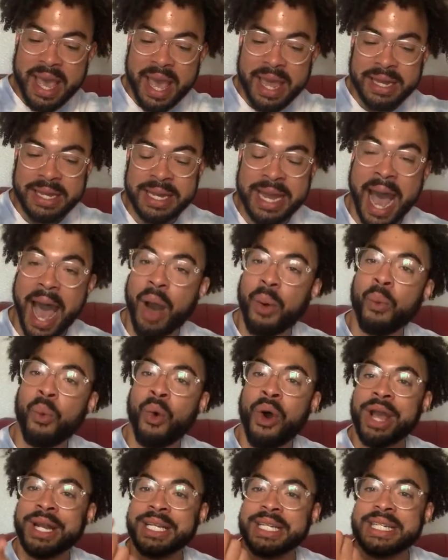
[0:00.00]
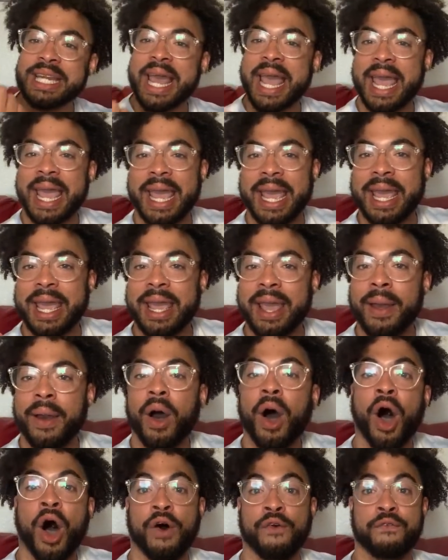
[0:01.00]
Not one day
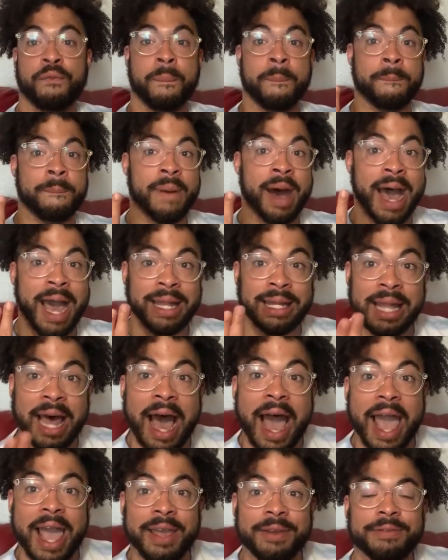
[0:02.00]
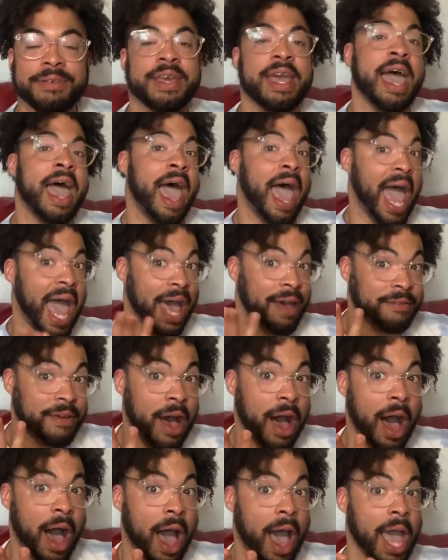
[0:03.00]
of my life have
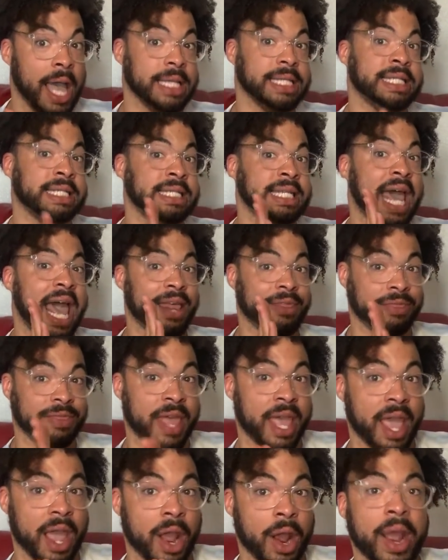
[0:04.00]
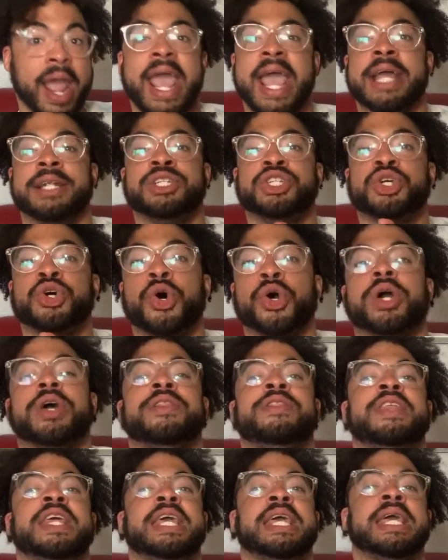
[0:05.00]
I sat there and
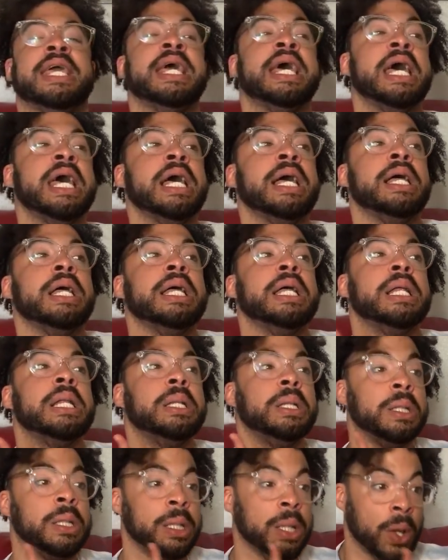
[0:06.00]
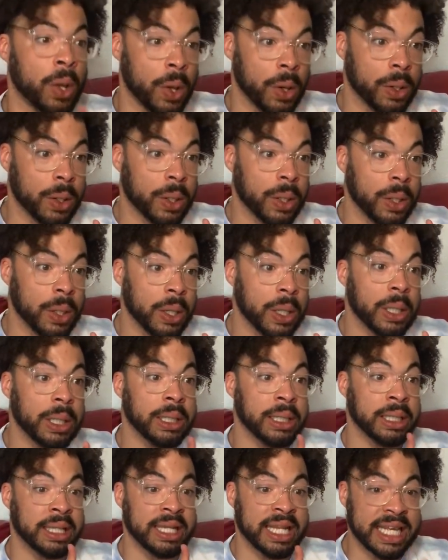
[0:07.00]
took the look,
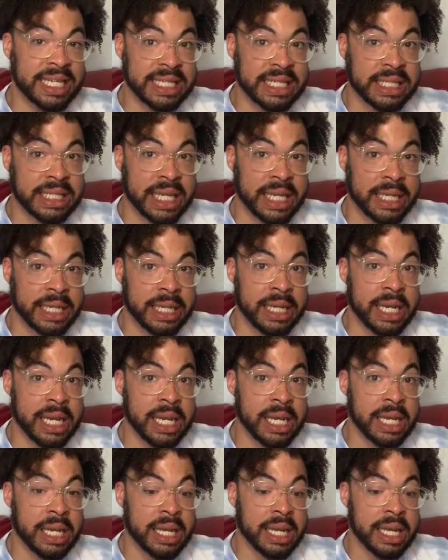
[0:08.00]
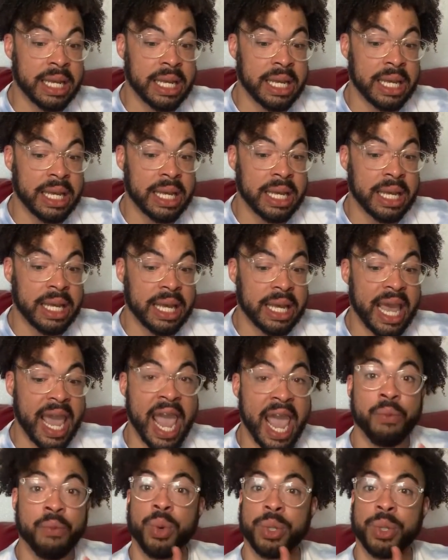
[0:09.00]
listen, and